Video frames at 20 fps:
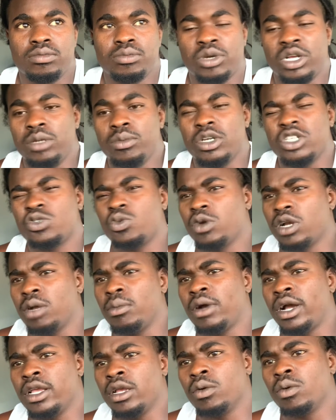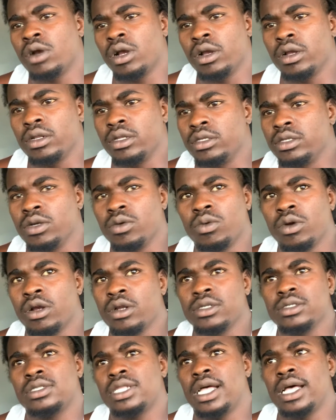pretty much swear by your word, and your
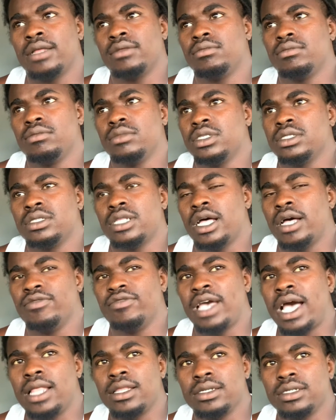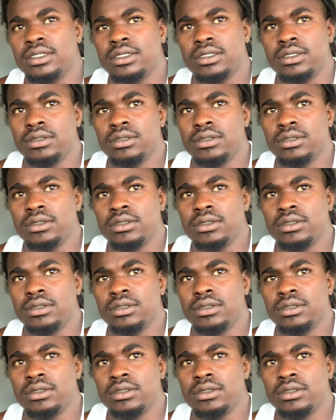word is not, it's not valid.